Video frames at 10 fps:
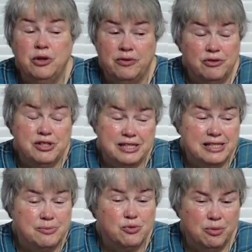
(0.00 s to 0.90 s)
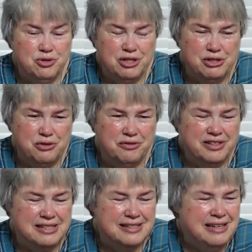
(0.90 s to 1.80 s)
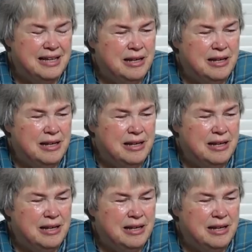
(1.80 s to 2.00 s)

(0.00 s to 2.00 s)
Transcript: know there is a subscription service.